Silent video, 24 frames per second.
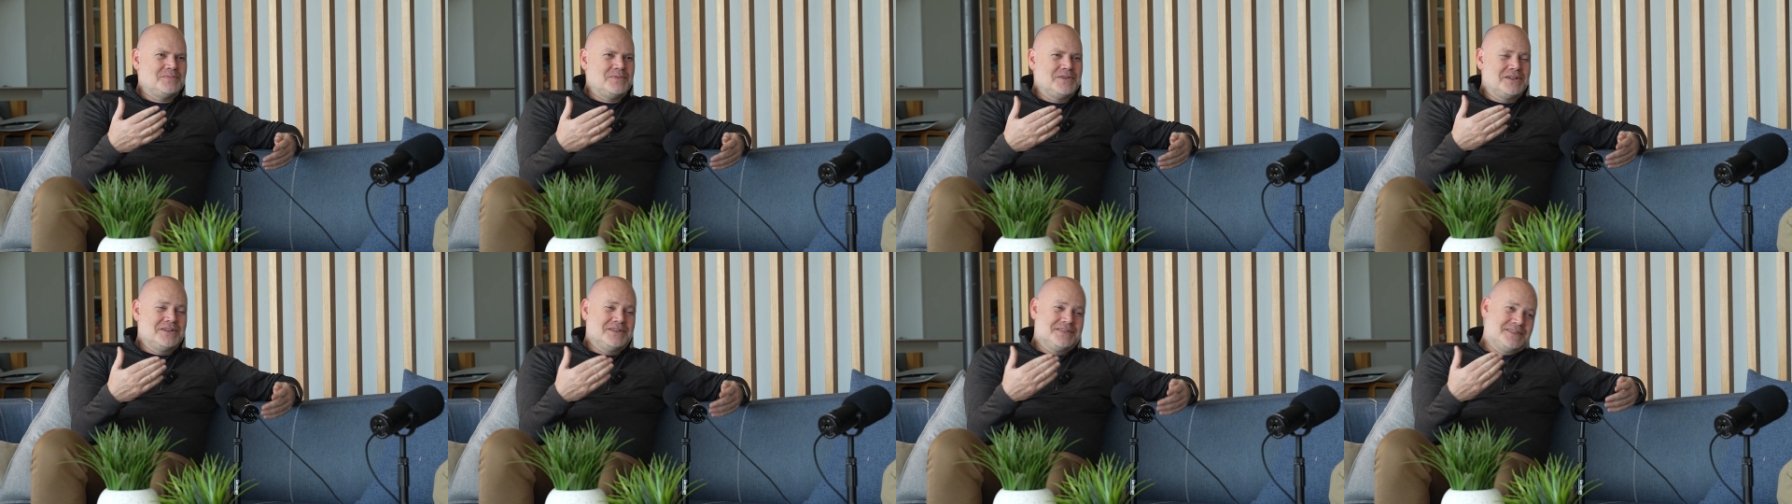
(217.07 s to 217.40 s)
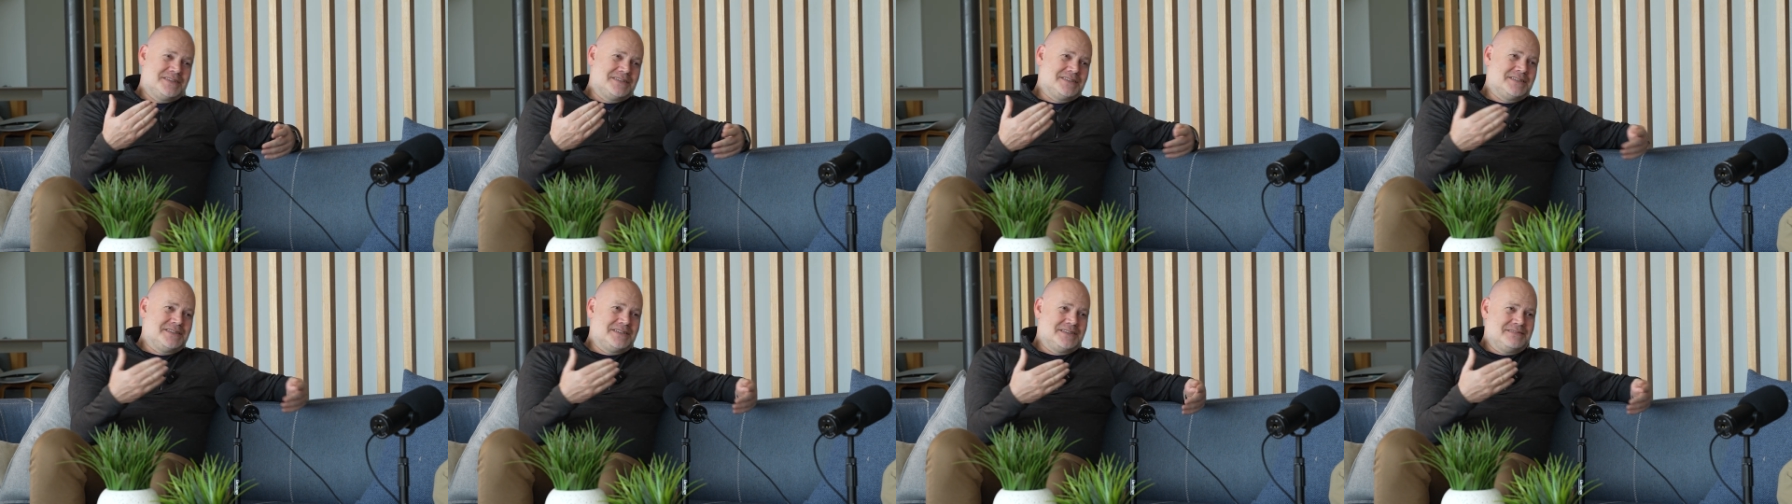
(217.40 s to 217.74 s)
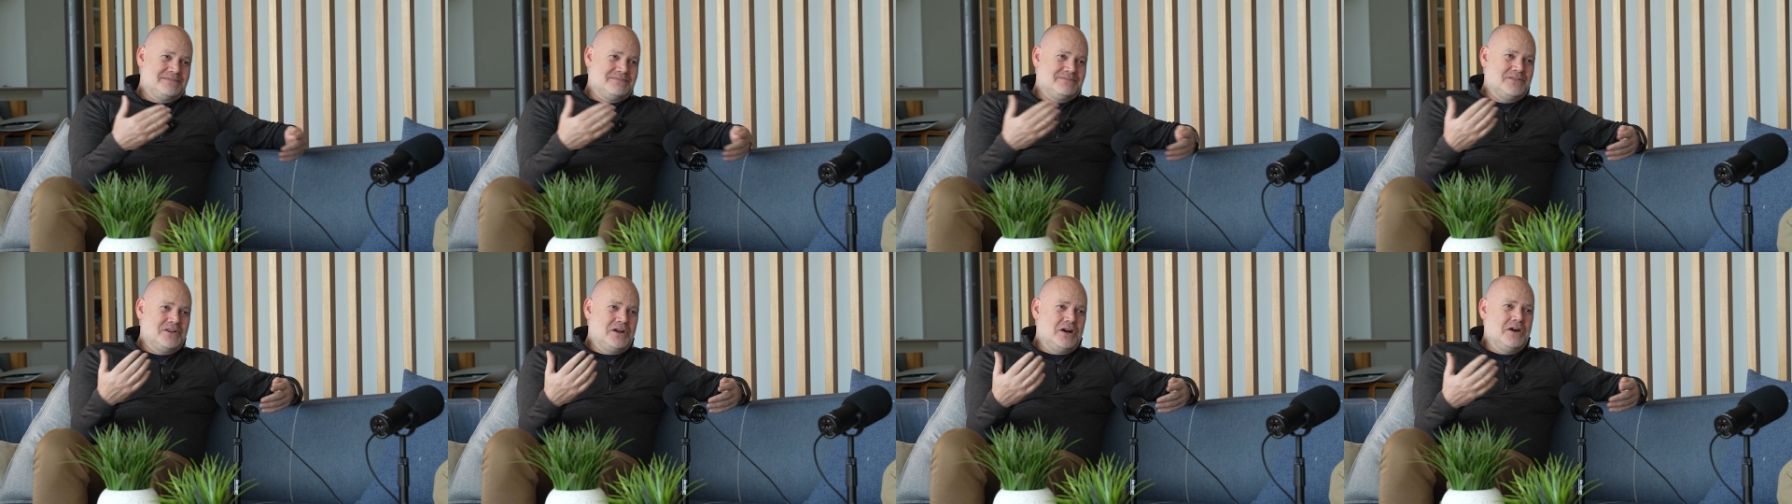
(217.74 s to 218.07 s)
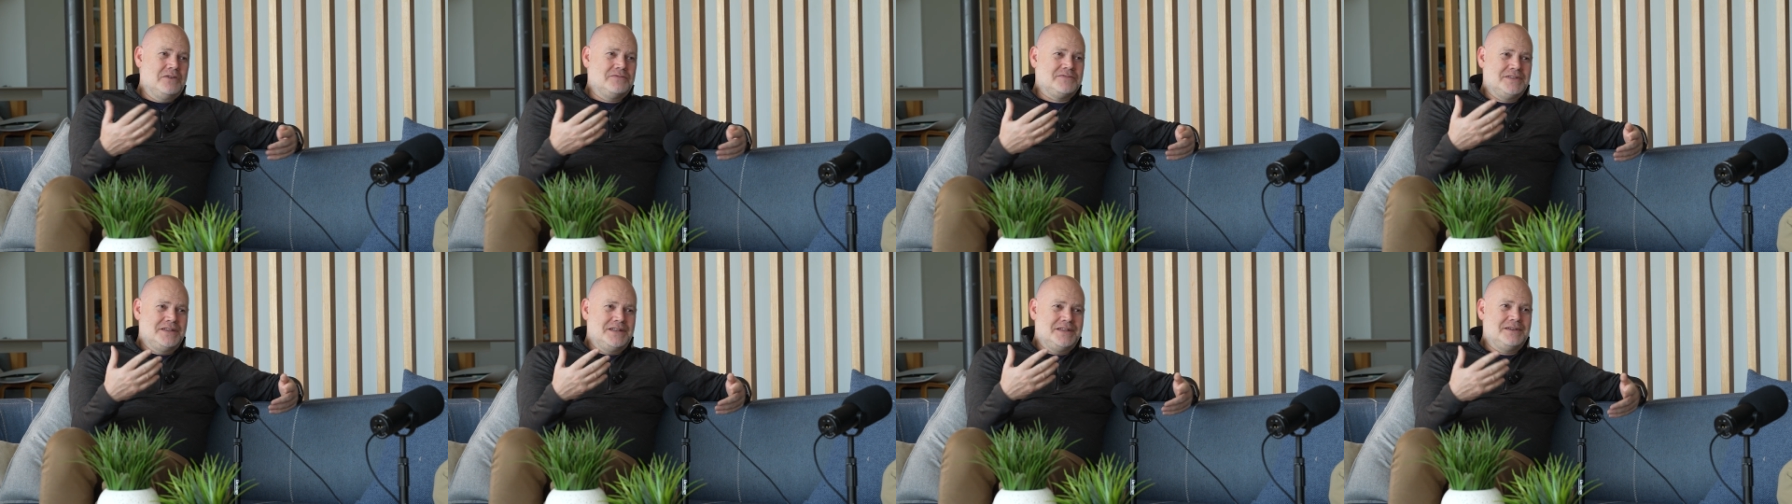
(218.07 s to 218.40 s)
because this is
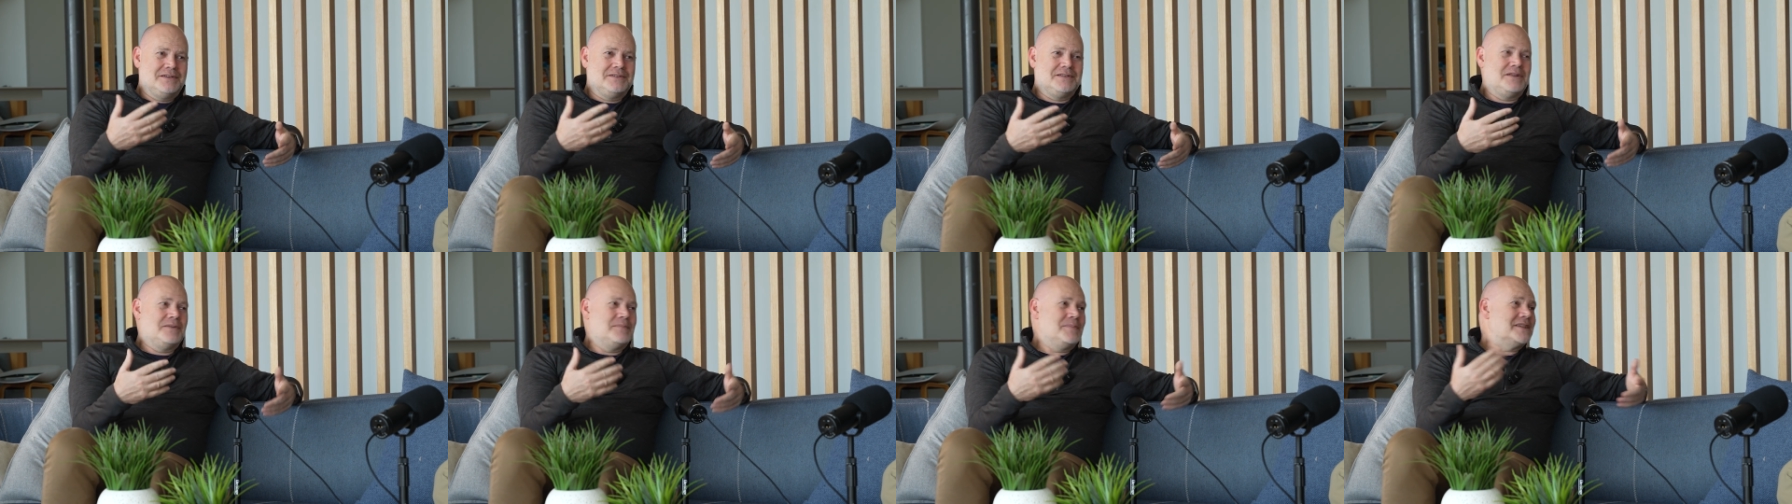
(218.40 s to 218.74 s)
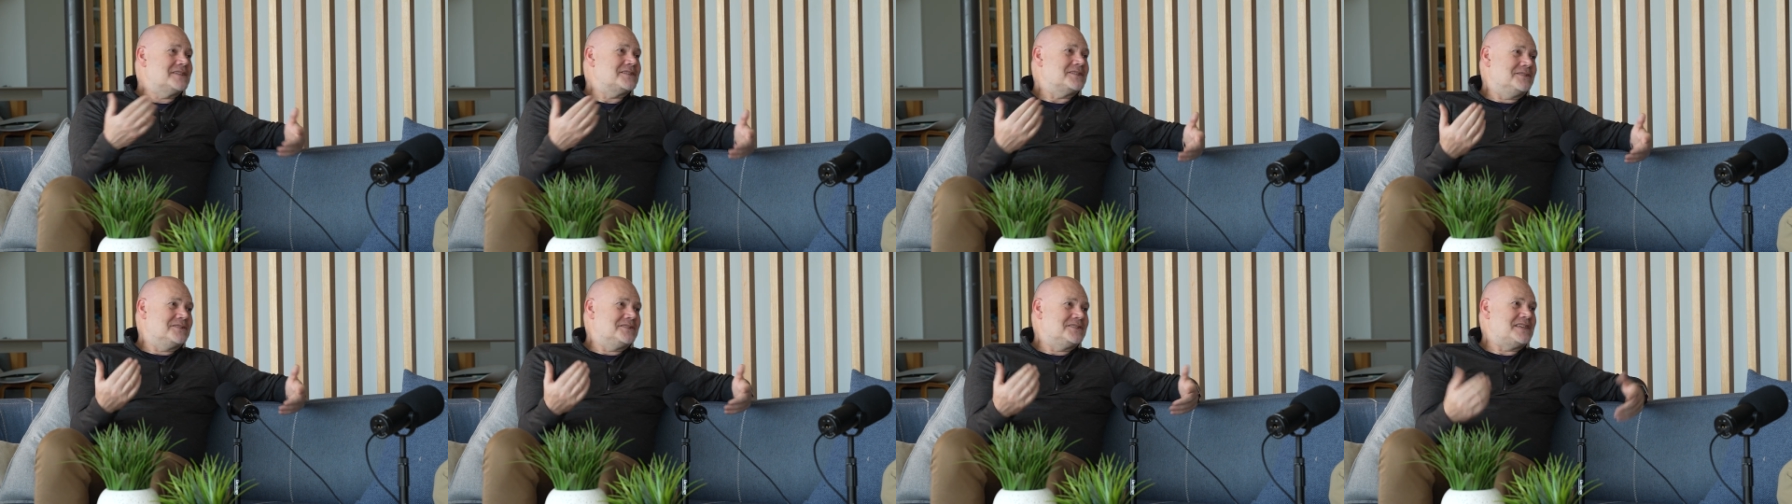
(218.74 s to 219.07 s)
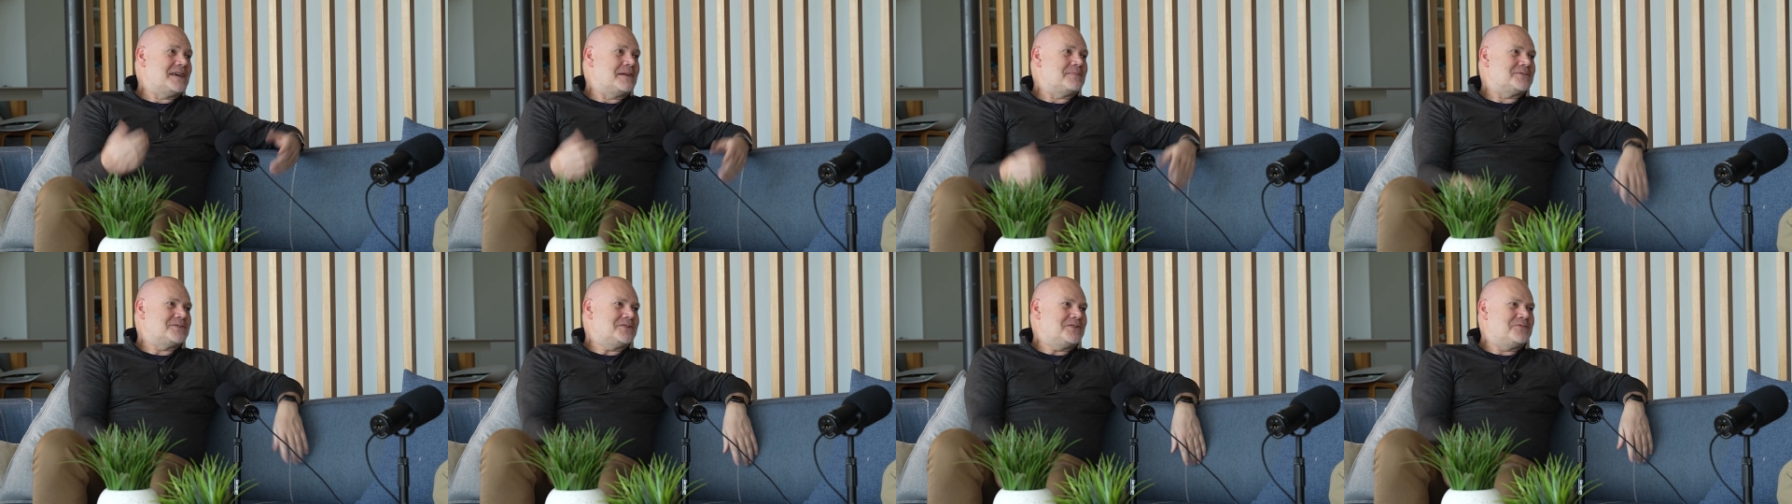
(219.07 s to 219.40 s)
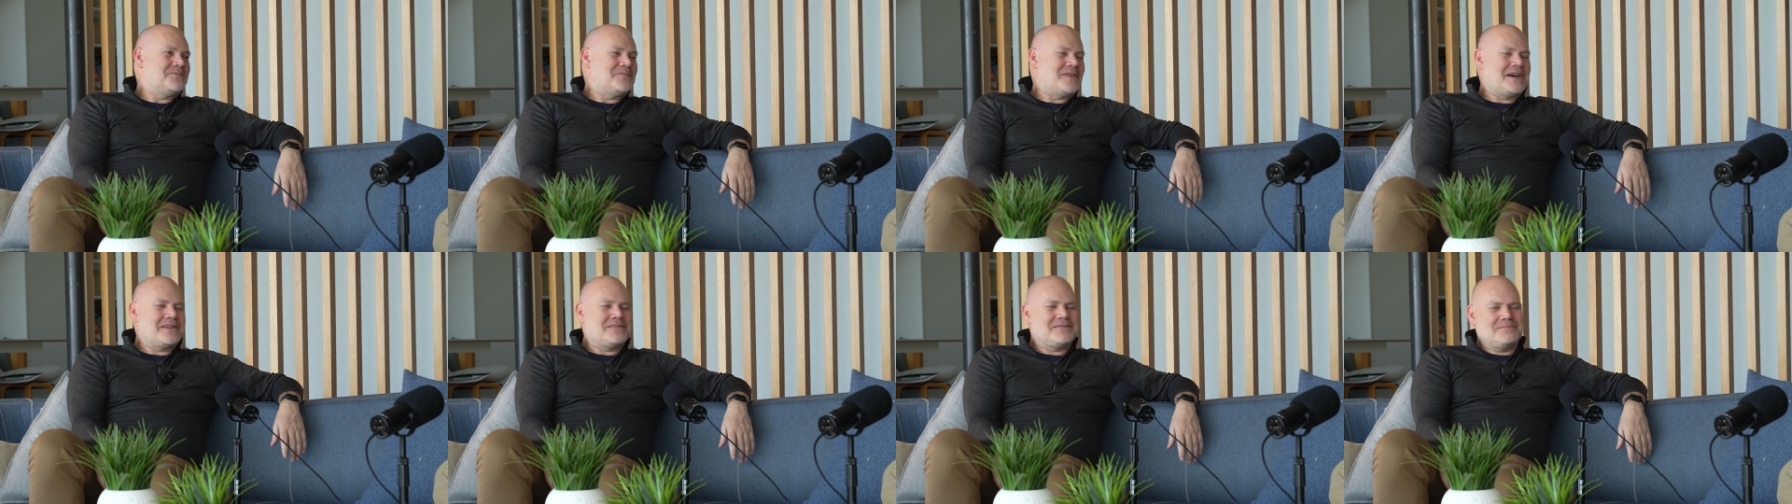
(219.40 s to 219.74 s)
often a misconception of
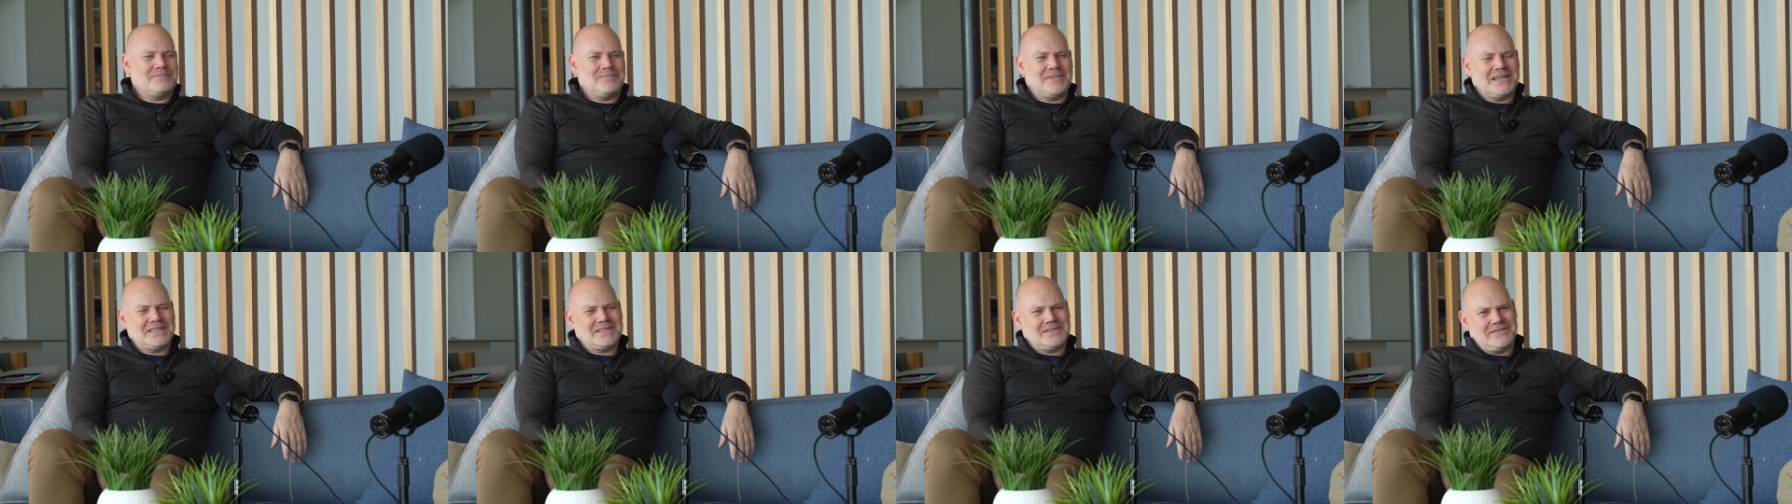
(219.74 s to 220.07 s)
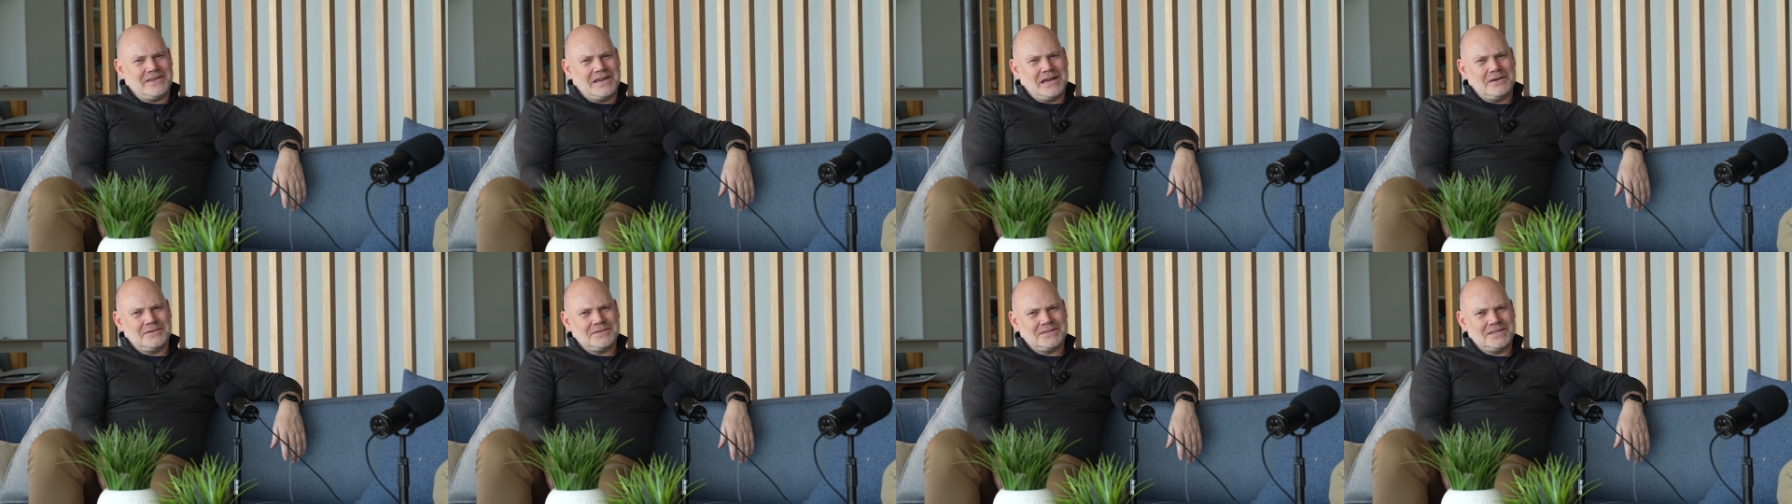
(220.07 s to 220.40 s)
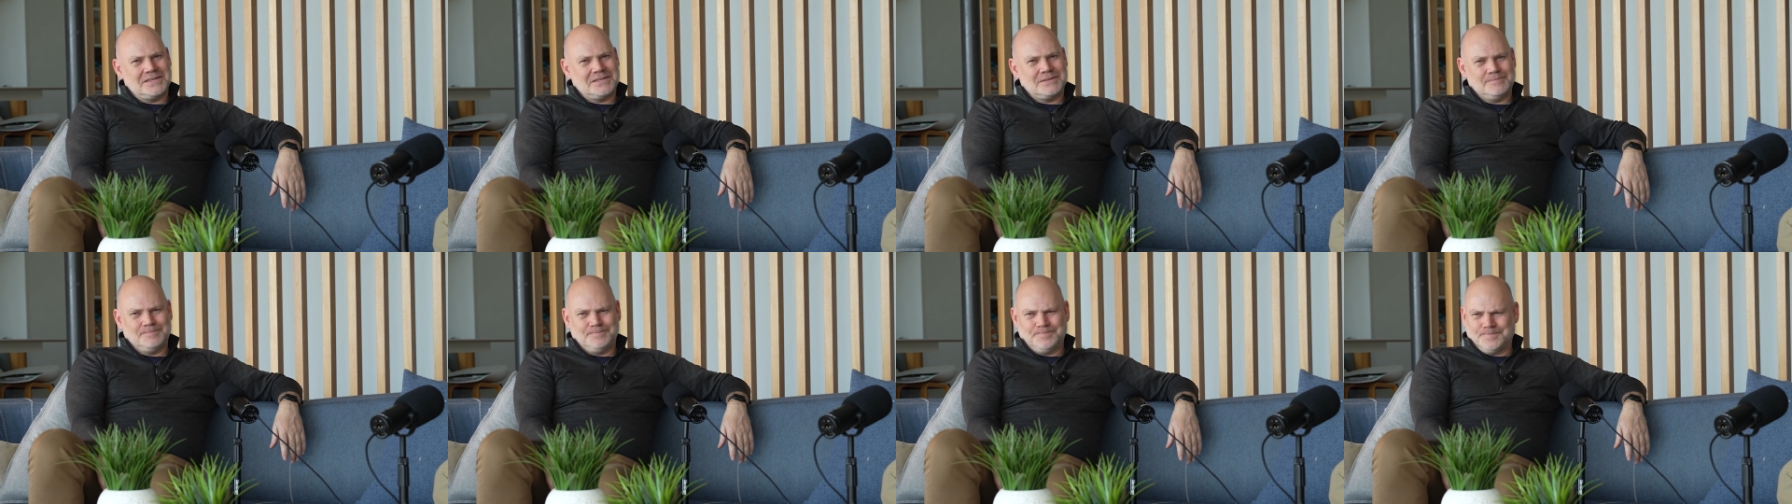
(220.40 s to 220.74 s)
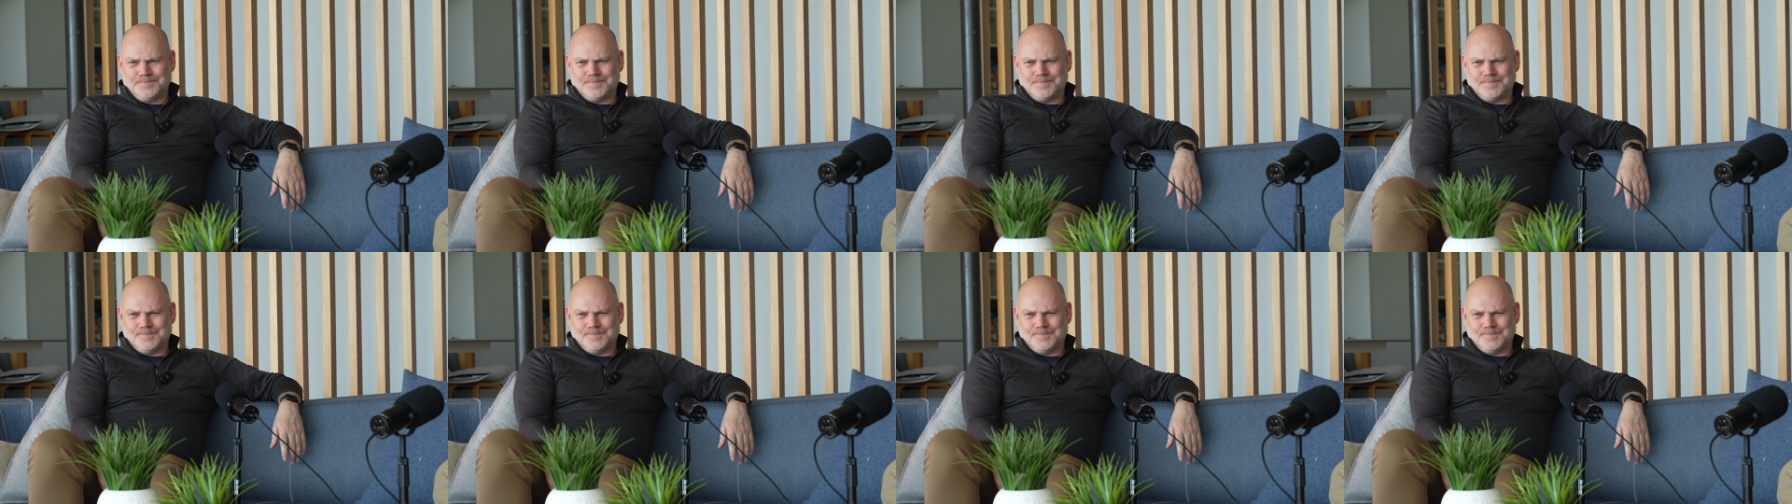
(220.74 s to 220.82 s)
passive houses,